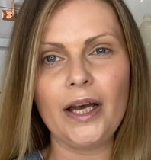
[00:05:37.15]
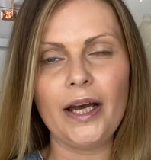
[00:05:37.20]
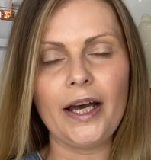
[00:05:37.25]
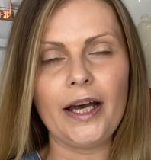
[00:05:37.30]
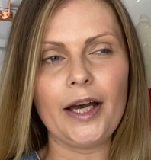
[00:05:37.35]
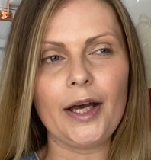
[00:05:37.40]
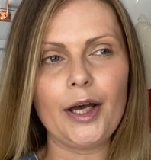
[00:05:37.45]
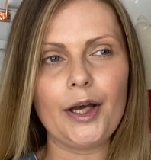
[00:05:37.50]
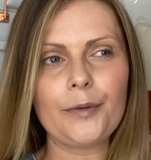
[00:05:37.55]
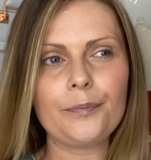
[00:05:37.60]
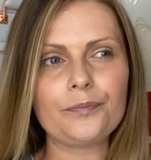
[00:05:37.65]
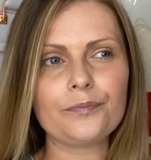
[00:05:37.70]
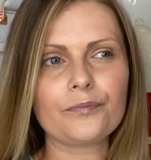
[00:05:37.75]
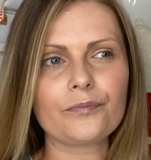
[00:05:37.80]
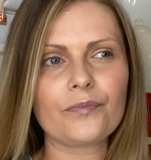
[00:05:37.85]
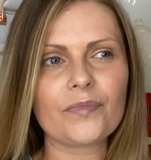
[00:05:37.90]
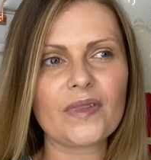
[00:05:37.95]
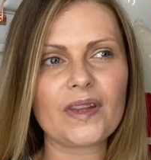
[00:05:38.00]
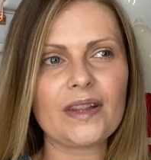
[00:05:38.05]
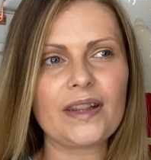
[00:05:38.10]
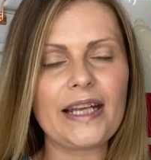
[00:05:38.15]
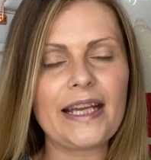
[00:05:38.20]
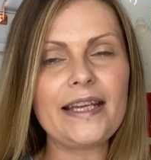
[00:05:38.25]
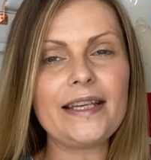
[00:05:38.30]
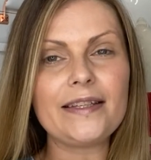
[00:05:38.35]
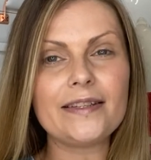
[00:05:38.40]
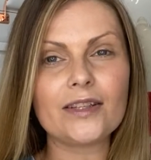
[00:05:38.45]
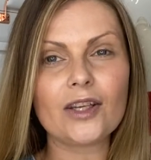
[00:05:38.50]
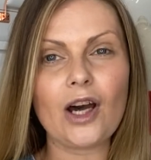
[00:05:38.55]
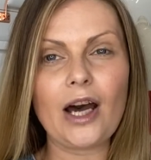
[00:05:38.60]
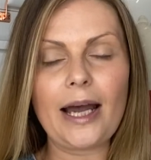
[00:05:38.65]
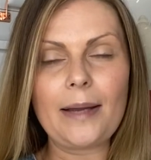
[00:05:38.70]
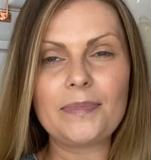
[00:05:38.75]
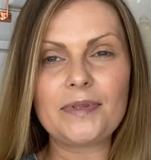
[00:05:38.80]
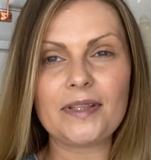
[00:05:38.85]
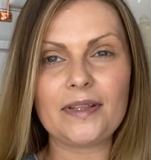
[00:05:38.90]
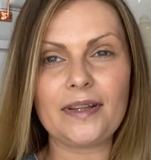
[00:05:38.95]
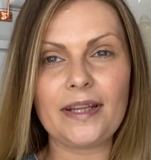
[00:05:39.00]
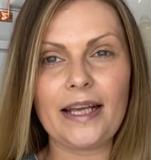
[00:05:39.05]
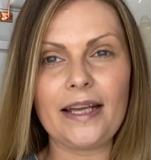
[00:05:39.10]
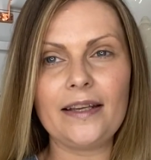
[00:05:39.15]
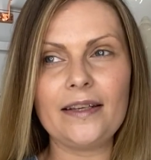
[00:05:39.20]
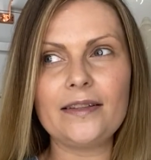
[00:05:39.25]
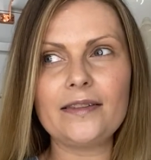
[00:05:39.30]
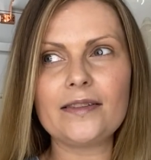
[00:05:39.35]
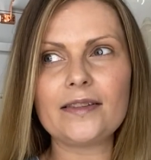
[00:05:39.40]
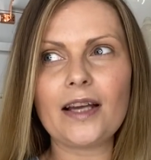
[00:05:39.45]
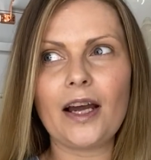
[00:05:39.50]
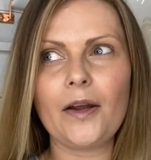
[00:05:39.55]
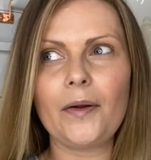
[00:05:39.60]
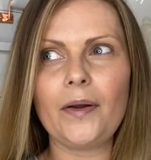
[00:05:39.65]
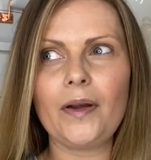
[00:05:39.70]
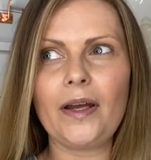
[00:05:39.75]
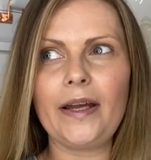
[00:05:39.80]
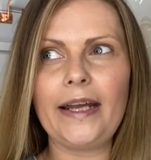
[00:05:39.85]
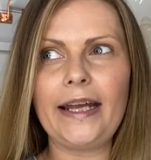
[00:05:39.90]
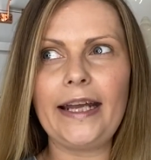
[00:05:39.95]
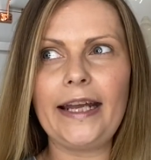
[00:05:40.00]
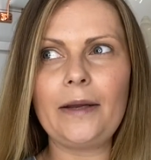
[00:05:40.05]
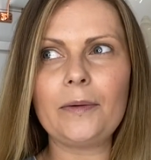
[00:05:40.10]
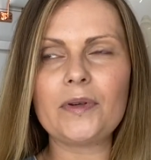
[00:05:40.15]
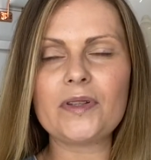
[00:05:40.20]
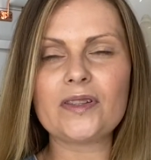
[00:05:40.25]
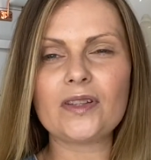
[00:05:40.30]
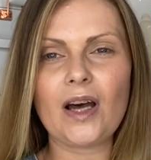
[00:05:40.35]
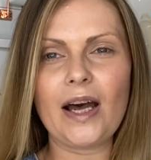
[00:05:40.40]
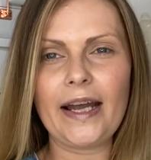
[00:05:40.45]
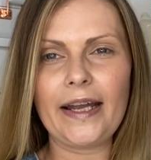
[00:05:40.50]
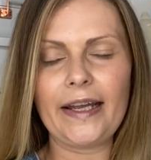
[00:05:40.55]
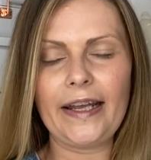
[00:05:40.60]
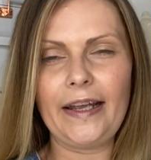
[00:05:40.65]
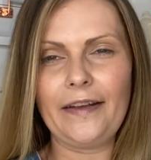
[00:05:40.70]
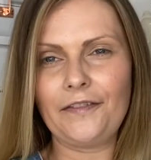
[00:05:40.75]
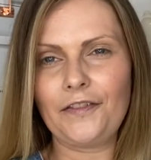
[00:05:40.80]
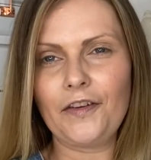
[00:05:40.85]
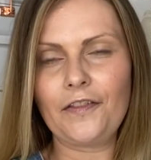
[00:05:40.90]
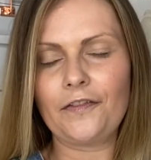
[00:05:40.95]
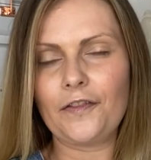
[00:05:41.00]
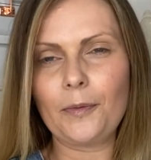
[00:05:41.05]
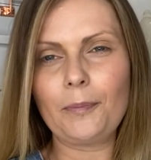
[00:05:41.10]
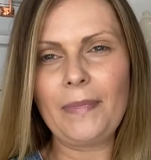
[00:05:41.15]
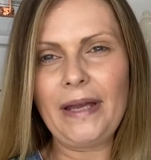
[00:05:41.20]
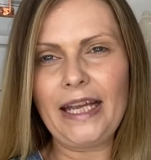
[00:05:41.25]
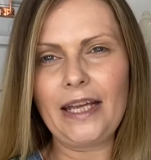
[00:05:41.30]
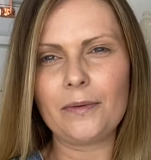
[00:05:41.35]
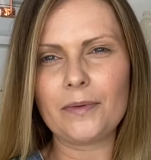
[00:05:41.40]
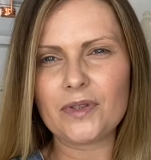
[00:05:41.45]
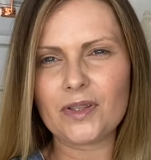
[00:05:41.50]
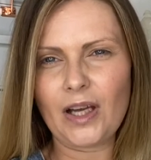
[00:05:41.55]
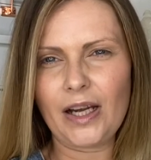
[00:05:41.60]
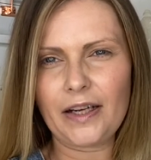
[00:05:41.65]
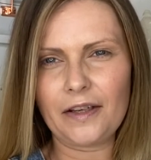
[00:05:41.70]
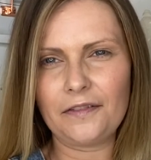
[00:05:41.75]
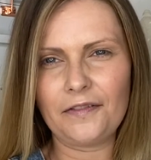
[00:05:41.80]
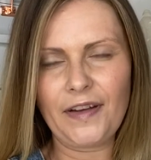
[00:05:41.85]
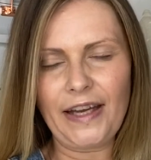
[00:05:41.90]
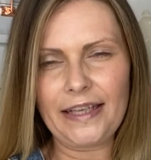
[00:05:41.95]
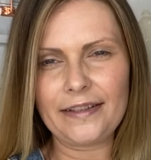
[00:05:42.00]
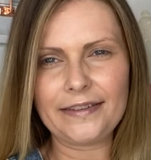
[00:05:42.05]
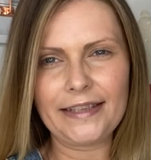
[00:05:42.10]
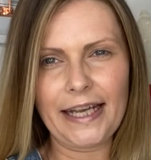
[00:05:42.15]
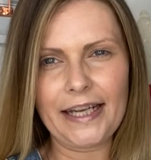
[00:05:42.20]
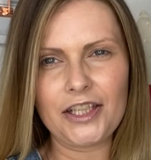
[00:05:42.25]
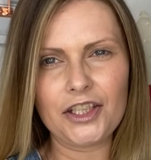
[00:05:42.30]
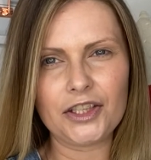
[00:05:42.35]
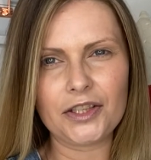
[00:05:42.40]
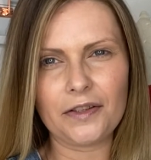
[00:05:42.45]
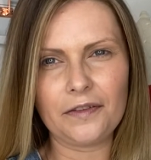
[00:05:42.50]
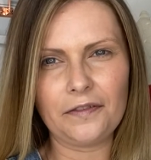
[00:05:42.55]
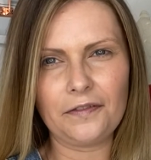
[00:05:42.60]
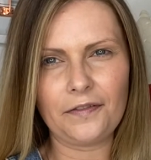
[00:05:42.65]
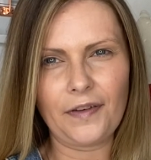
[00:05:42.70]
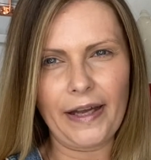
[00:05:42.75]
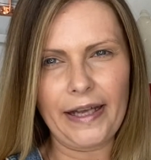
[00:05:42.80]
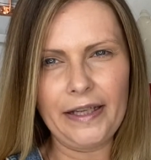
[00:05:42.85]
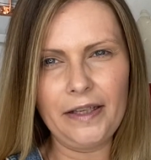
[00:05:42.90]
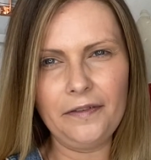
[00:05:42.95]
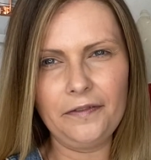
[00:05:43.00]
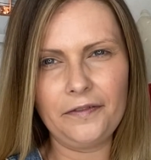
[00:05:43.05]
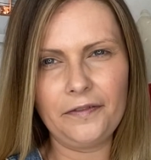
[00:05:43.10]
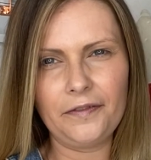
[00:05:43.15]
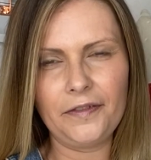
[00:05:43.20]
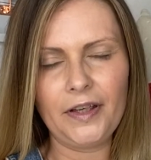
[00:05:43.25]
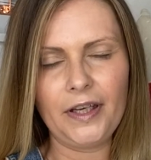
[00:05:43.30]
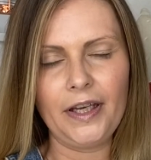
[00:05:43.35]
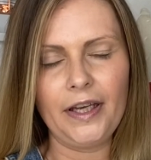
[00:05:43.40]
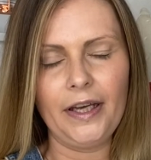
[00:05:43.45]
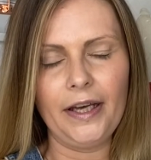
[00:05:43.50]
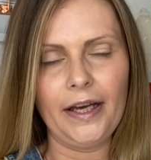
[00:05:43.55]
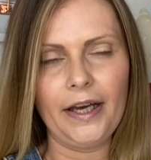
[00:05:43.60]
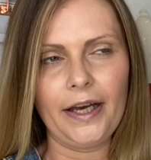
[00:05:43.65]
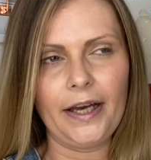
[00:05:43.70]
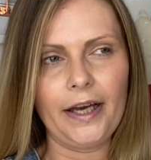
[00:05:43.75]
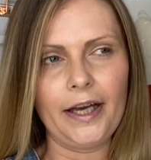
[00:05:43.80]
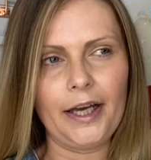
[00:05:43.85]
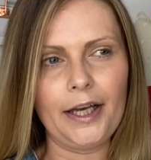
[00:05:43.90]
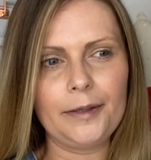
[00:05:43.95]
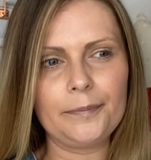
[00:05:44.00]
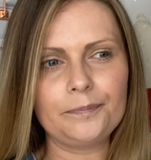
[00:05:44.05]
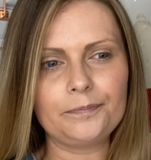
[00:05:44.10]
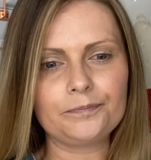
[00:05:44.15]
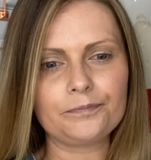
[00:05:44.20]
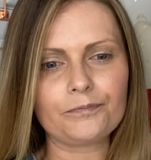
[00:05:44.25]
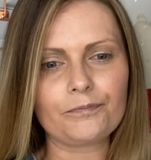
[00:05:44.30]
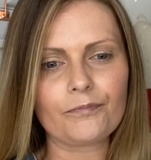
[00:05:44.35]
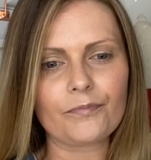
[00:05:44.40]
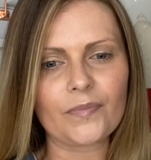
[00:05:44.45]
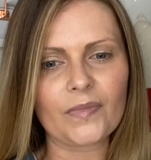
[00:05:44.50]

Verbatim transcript: Um, these types of things. So it was like, for, for me, it was like a foundation of faith. Um,